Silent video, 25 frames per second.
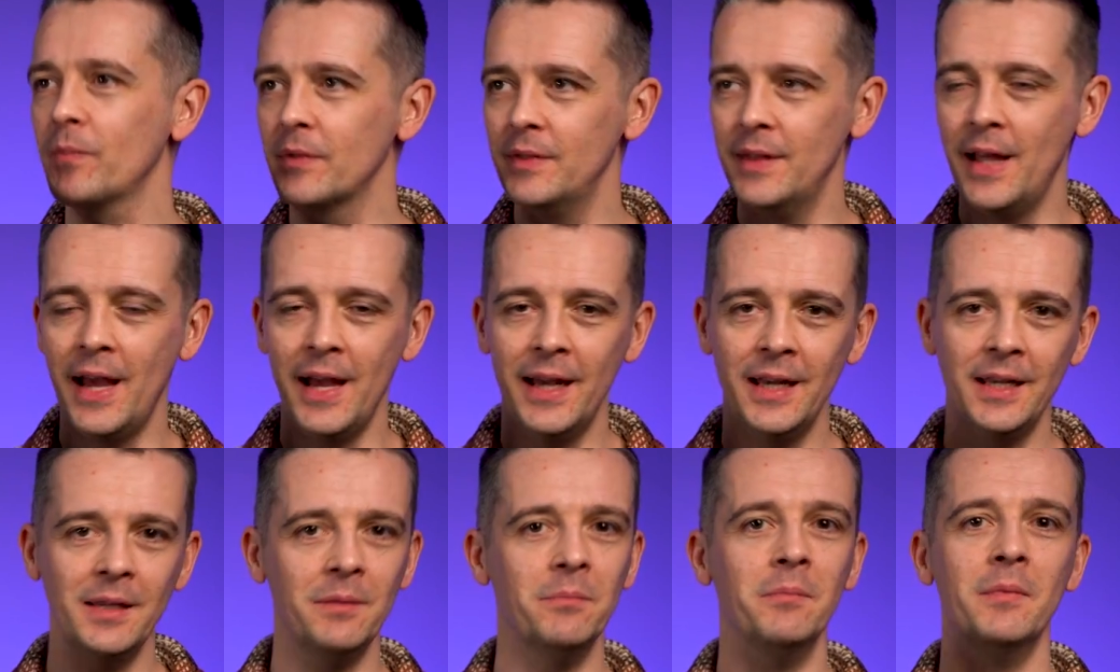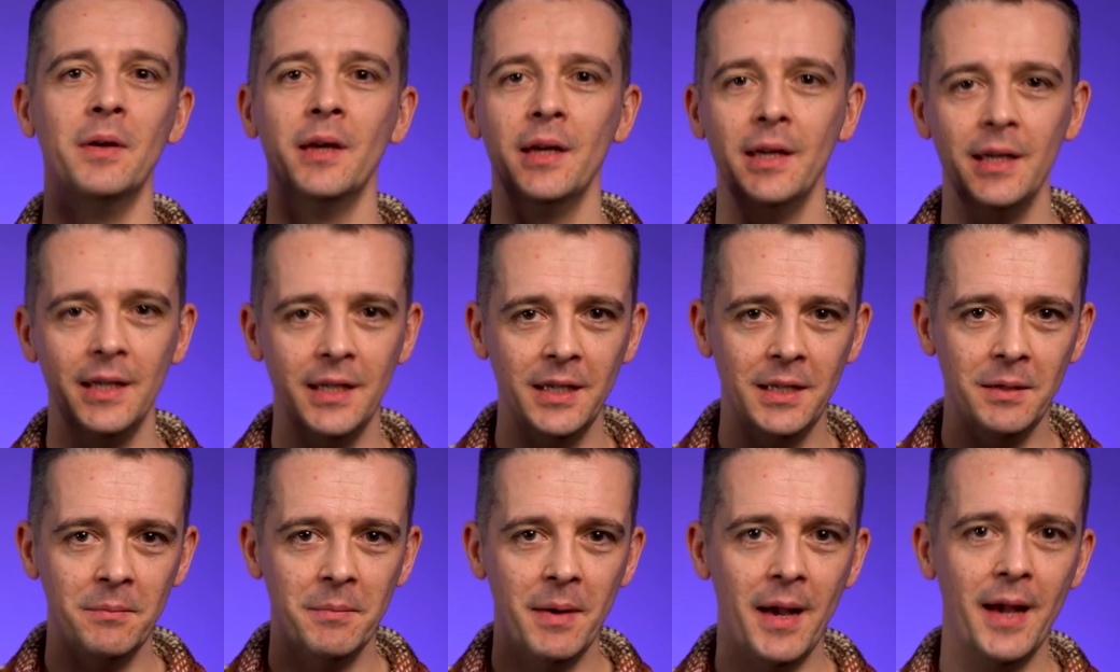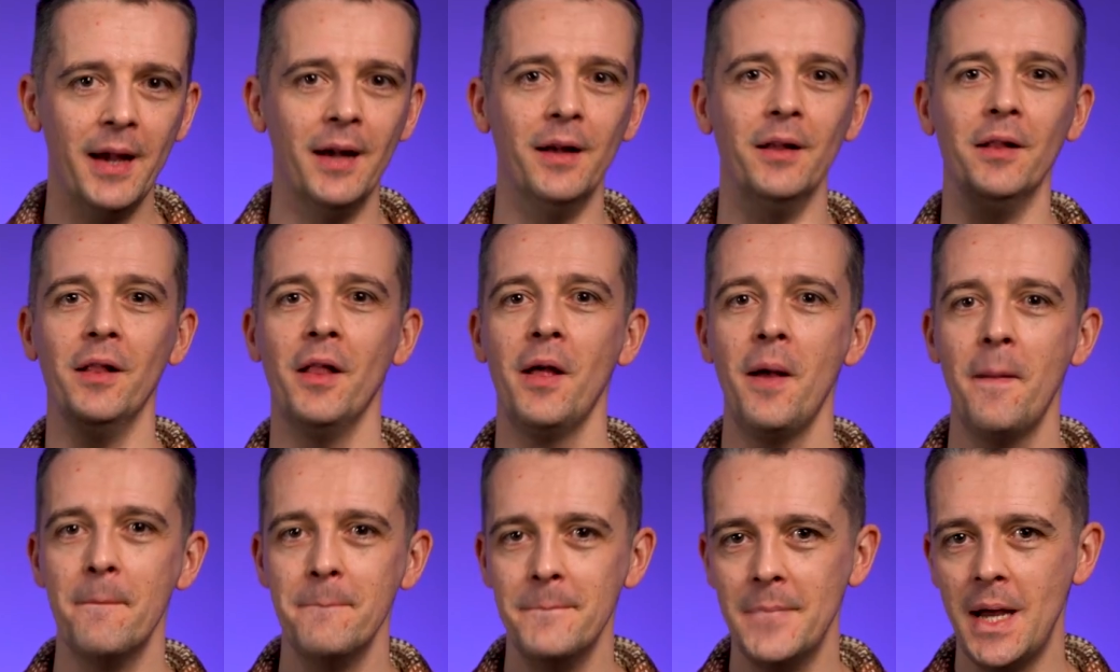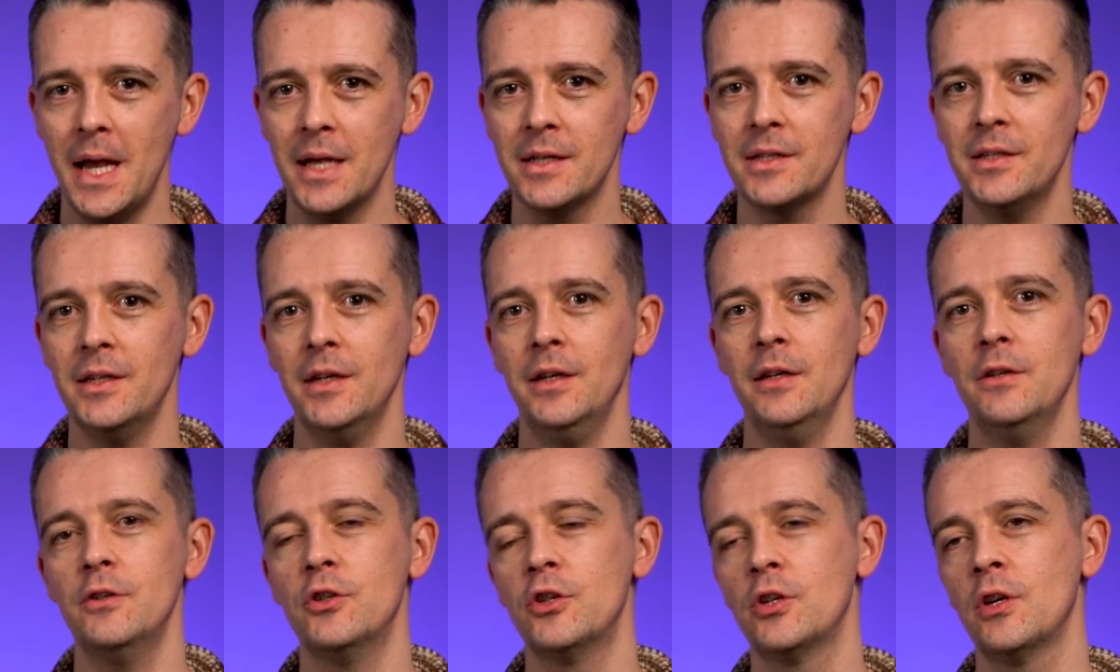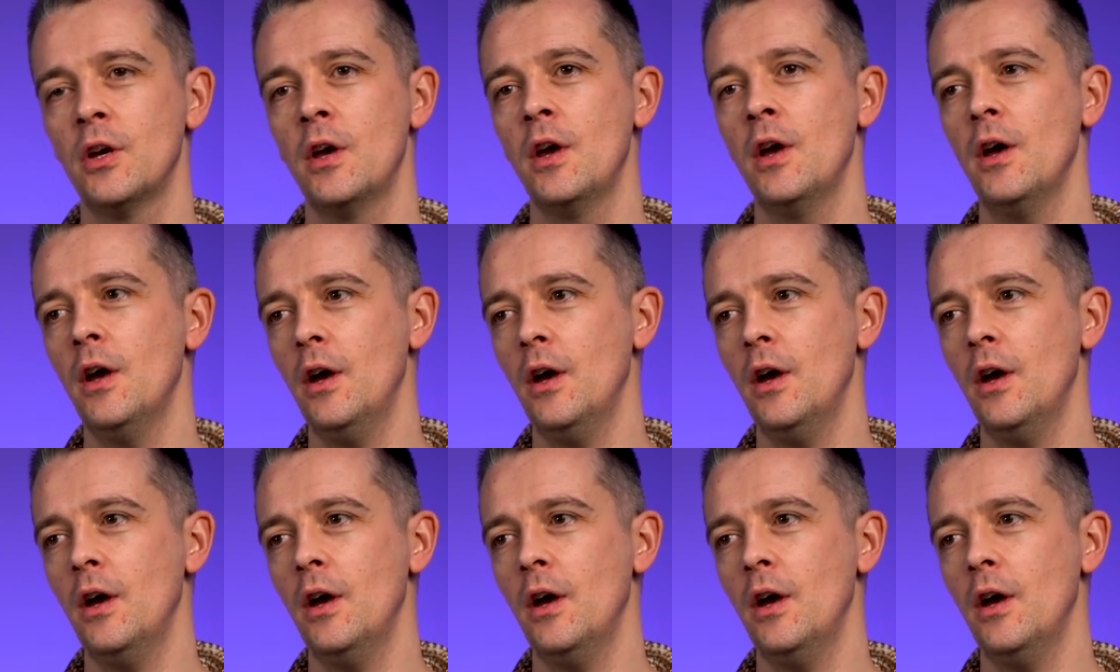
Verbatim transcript: name, email, message,